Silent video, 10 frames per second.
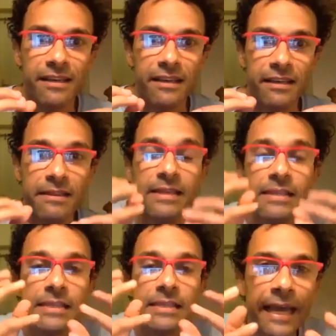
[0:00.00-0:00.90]

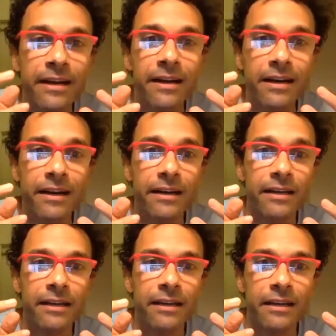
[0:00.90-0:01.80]
this air
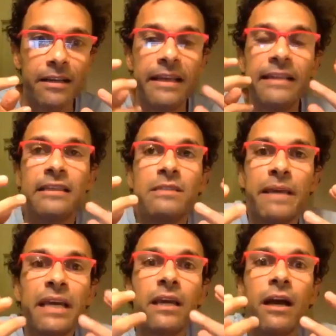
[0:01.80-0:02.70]
that is
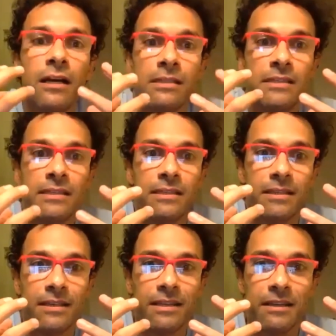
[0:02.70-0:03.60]
making us
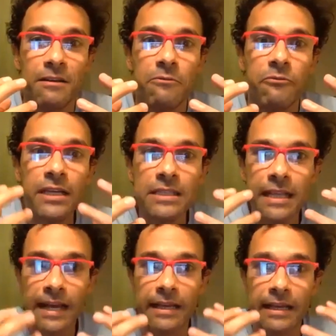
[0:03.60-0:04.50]
feel
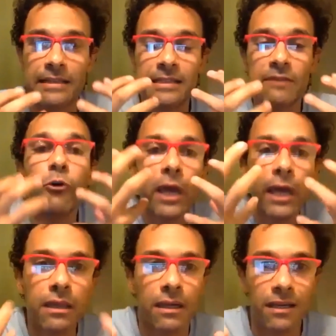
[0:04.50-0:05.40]
like it's
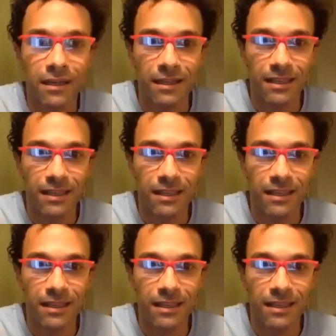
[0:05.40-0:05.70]
suffocating.